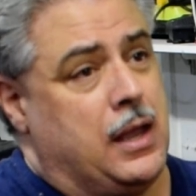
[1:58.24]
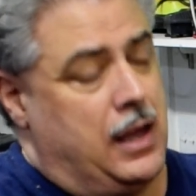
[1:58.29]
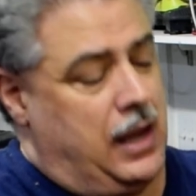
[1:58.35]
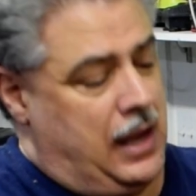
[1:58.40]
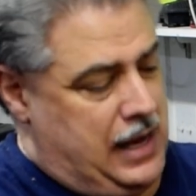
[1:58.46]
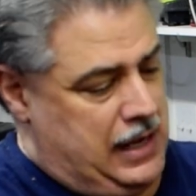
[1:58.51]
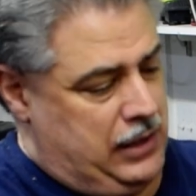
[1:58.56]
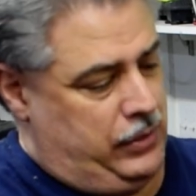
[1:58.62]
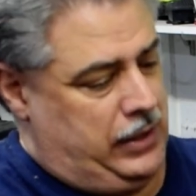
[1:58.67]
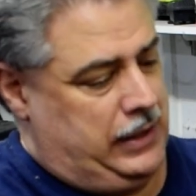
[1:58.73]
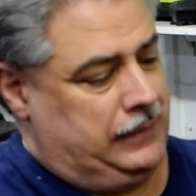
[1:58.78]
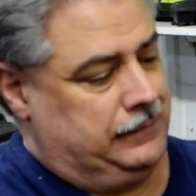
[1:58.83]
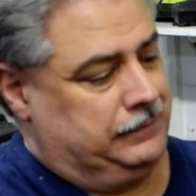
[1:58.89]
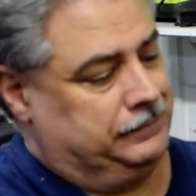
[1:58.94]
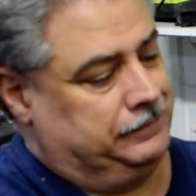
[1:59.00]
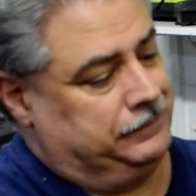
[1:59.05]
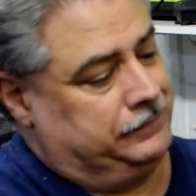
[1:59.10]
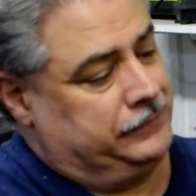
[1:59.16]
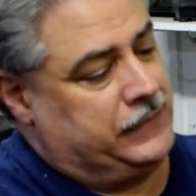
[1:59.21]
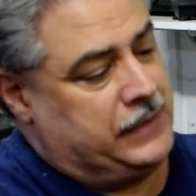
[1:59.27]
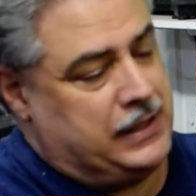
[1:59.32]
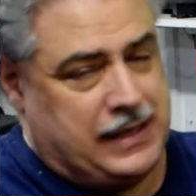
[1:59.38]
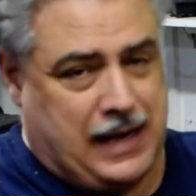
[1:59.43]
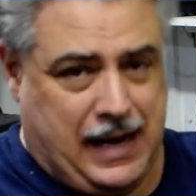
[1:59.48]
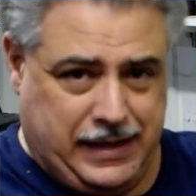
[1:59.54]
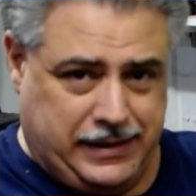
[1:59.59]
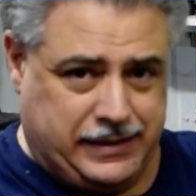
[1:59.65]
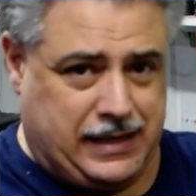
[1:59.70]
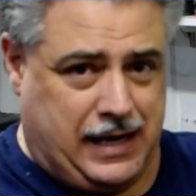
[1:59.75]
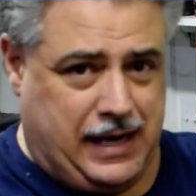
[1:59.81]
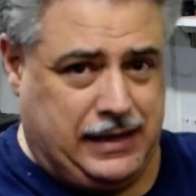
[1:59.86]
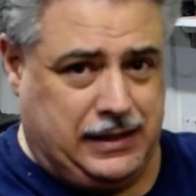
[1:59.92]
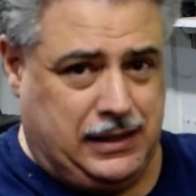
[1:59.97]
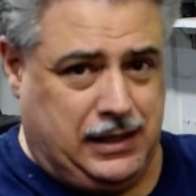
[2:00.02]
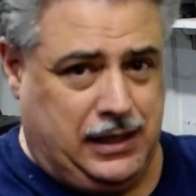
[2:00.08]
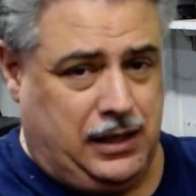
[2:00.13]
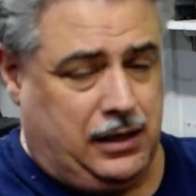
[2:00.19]
Anyway, nice
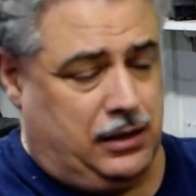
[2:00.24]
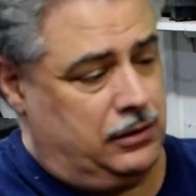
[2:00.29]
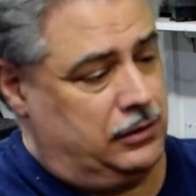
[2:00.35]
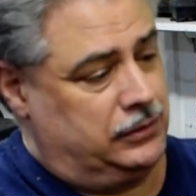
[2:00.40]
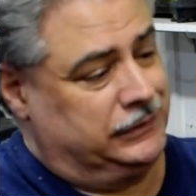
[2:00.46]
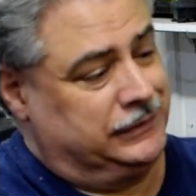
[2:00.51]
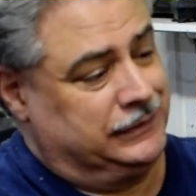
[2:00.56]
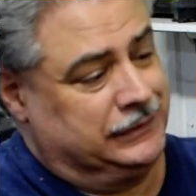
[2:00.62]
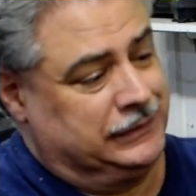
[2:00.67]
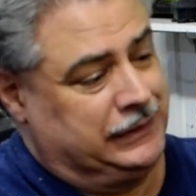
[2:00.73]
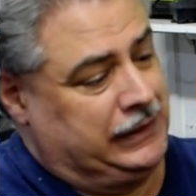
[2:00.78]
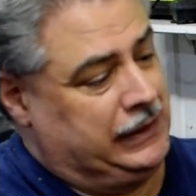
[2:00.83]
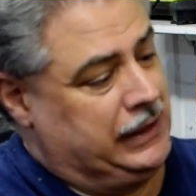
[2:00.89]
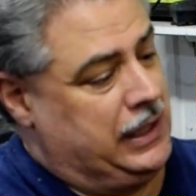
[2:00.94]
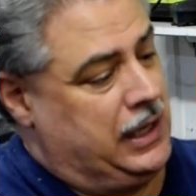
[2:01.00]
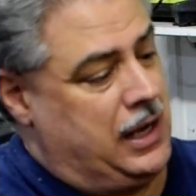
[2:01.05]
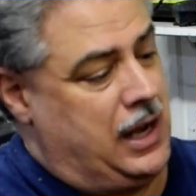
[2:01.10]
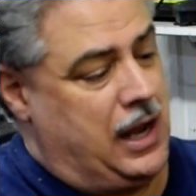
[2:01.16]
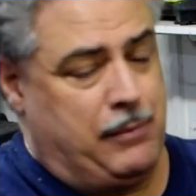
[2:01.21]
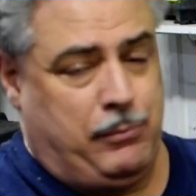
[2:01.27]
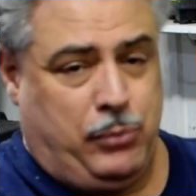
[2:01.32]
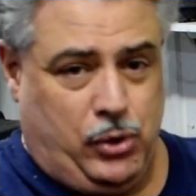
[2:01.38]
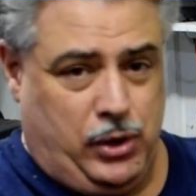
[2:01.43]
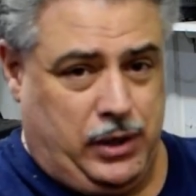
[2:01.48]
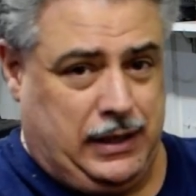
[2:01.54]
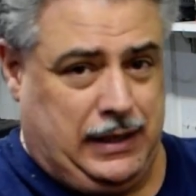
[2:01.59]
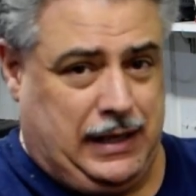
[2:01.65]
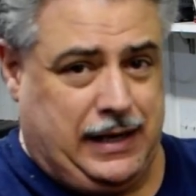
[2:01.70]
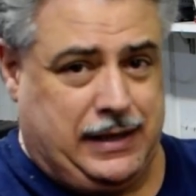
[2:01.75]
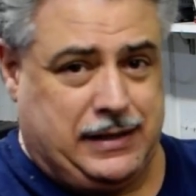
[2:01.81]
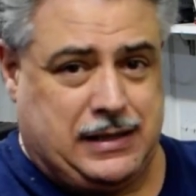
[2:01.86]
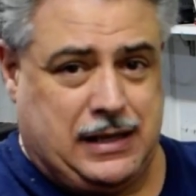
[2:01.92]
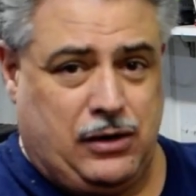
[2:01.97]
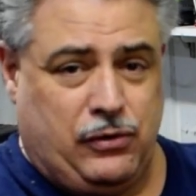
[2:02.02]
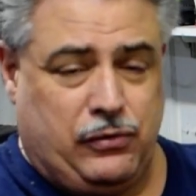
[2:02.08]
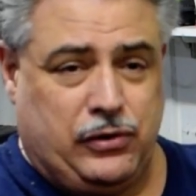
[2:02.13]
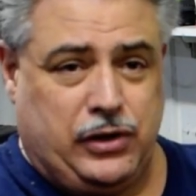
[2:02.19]
idea. I bought it, like I
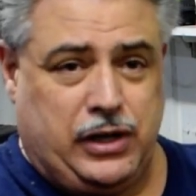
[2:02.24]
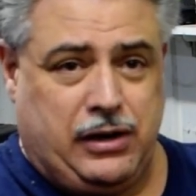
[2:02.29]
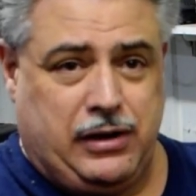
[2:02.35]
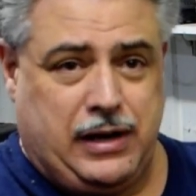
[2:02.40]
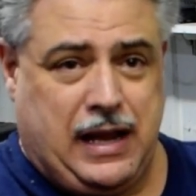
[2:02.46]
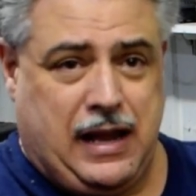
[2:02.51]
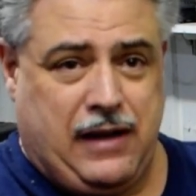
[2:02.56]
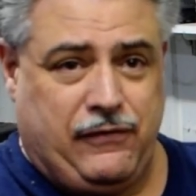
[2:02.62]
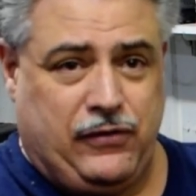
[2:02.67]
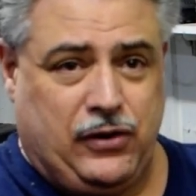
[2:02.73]
said, over a year and a half